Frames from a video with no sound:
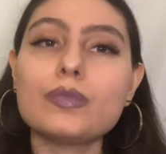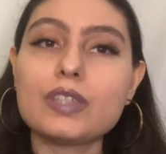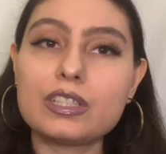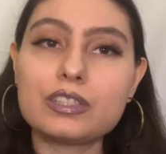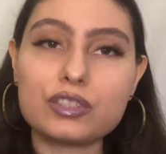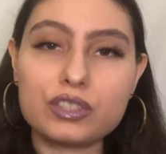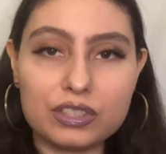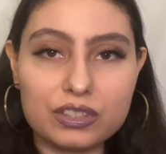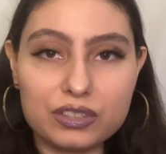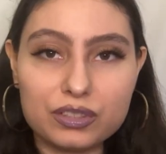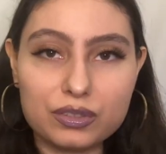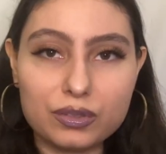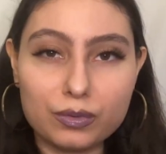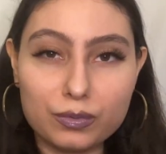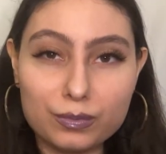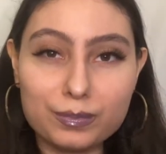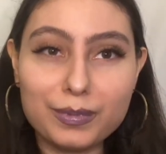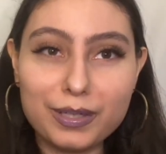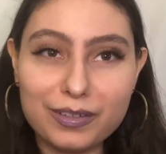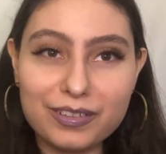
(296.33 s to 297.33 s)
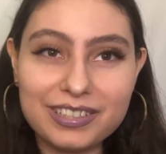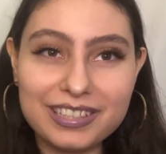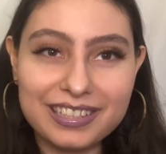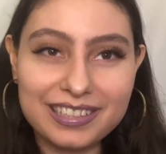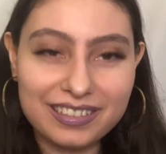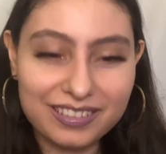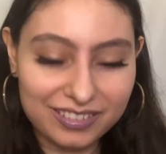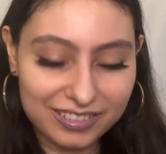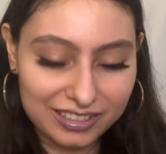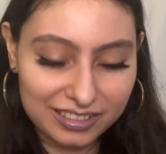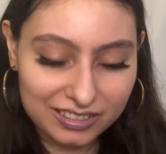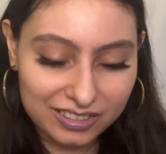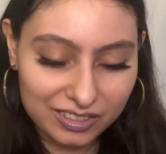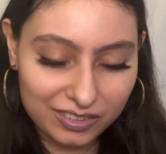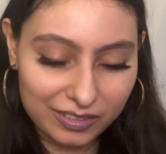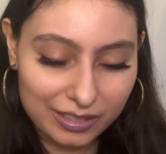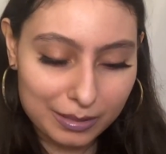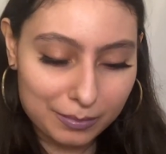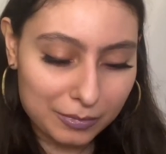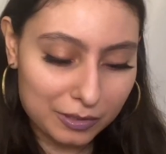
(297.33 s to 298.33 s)
she sold me on it on
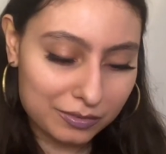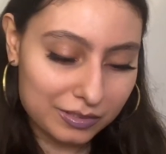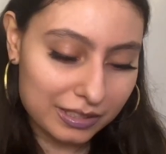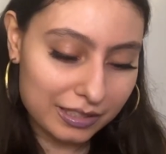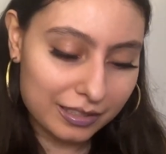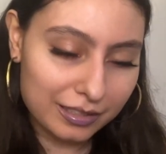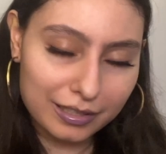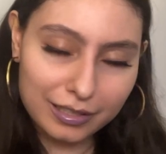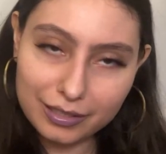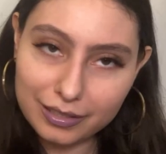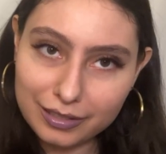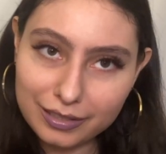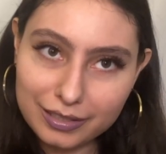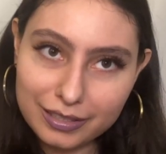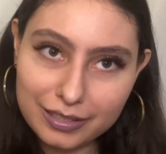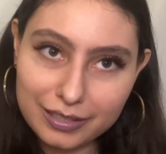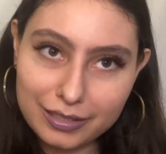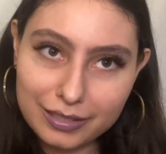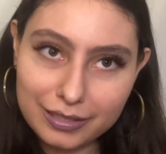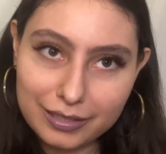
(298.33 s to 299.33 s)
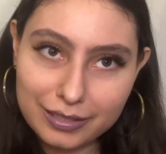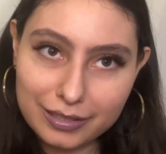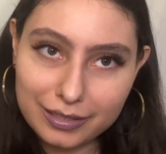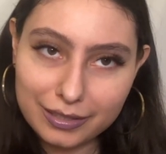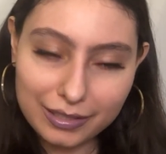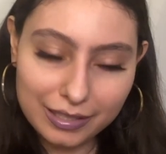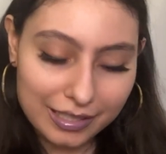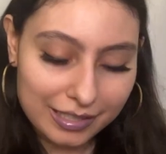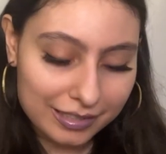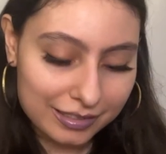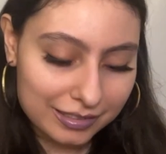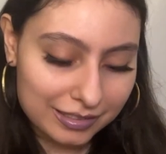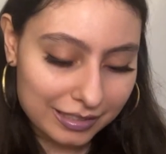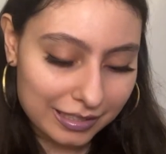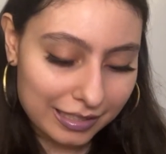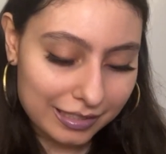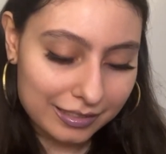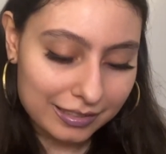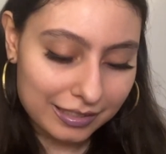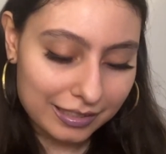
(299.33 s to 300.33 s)
Instagram. I was like,
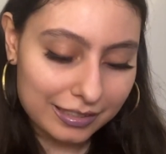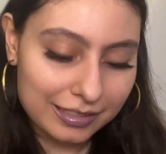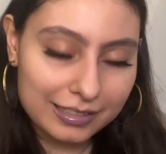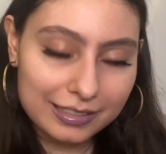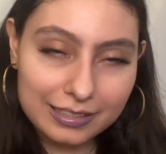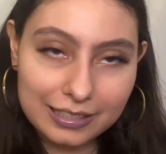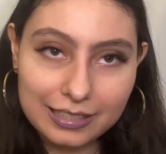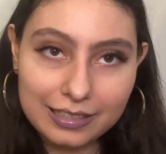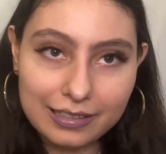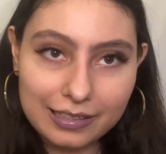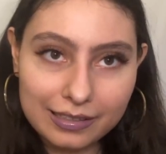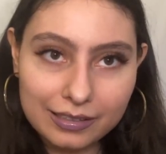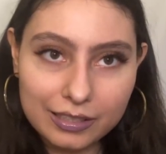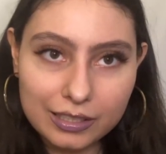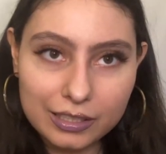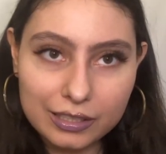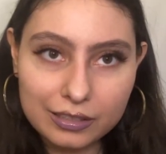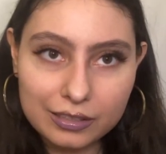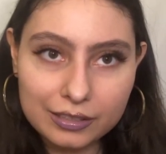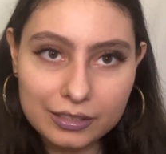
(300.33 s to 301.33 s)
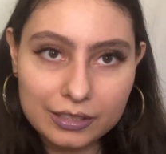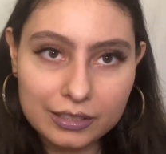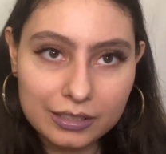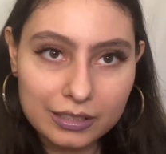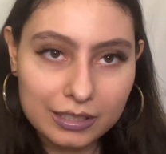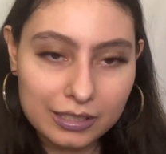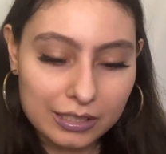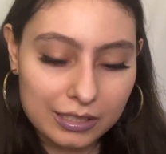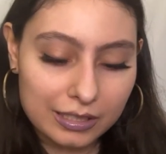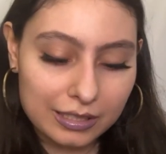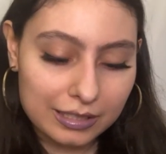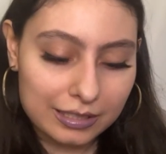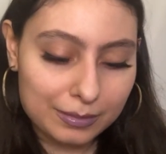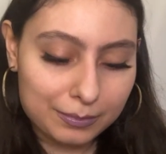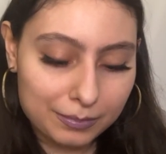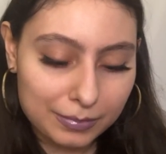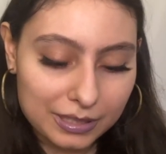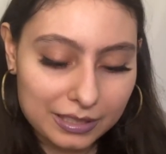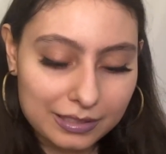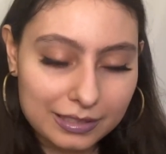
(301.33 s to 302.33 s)
I kind of need that color
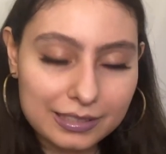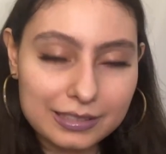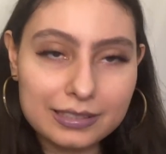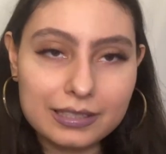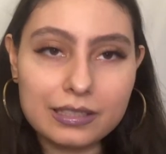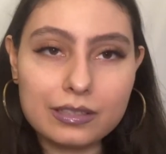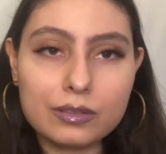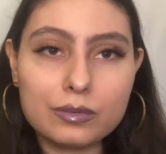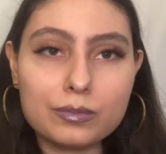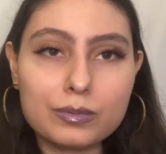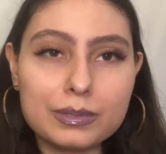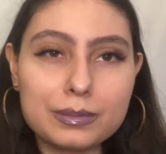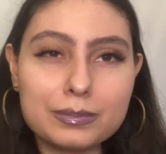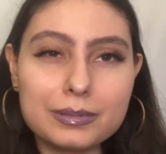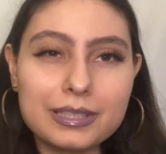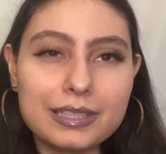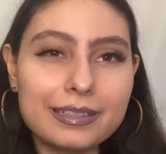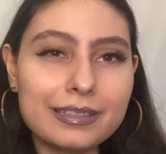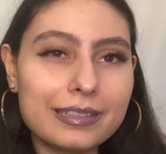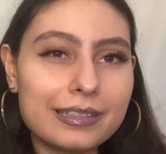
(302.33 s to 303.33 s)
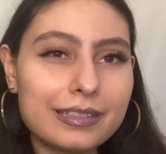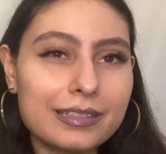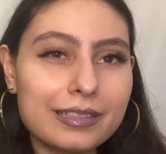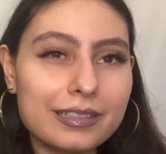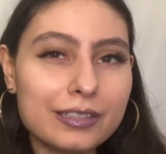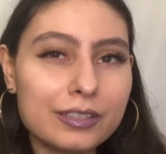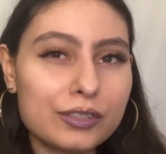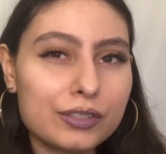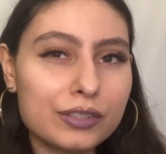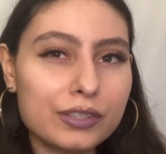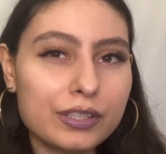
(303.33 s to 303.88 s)
because in the website it didn't look